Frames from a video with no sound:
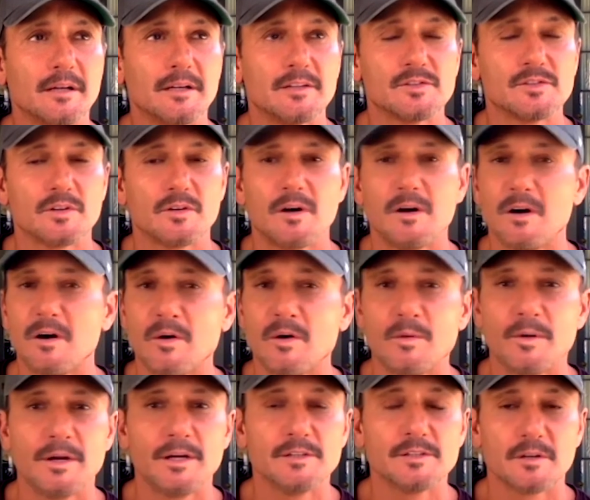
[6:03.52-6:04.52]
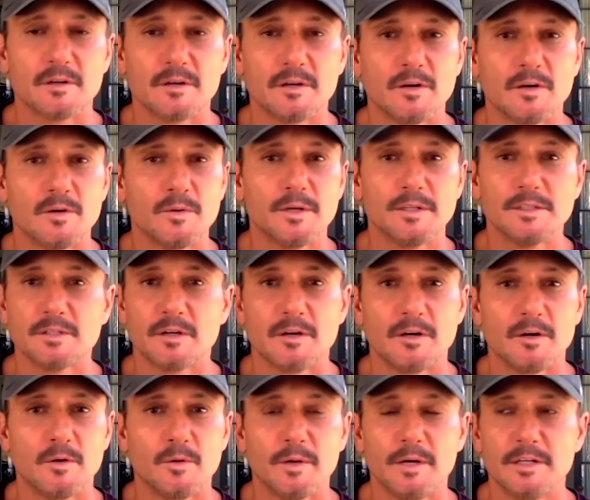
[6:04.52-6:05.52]
has always, always,
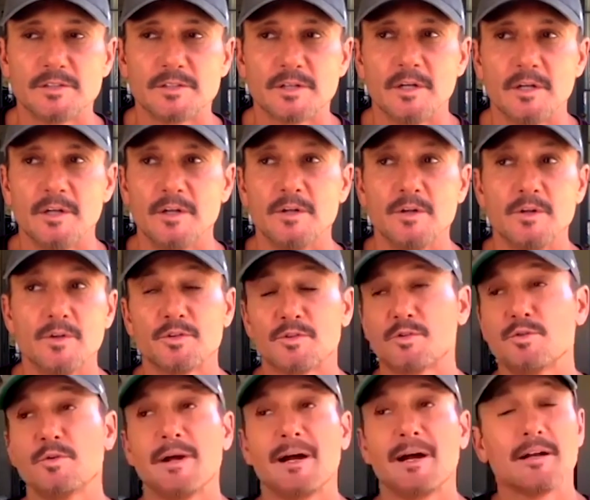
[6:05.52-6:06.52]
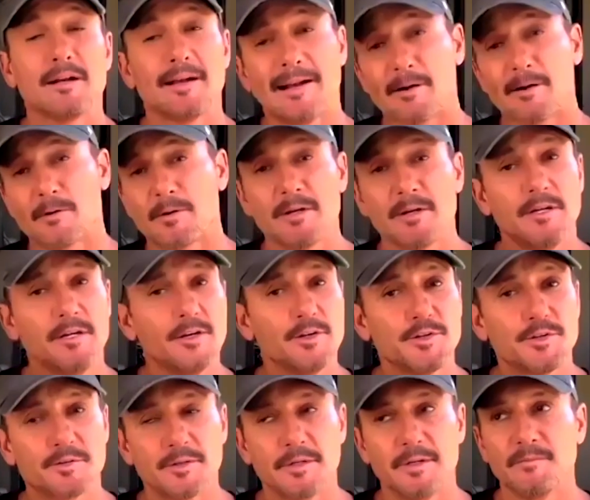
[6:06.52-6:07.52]
always, throughout our
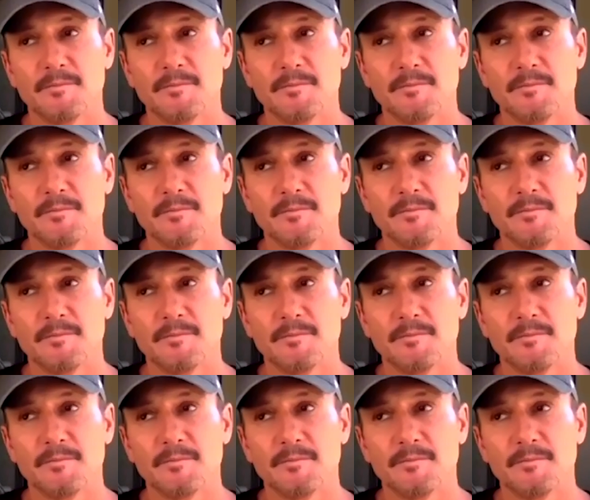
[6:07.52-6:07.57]
history,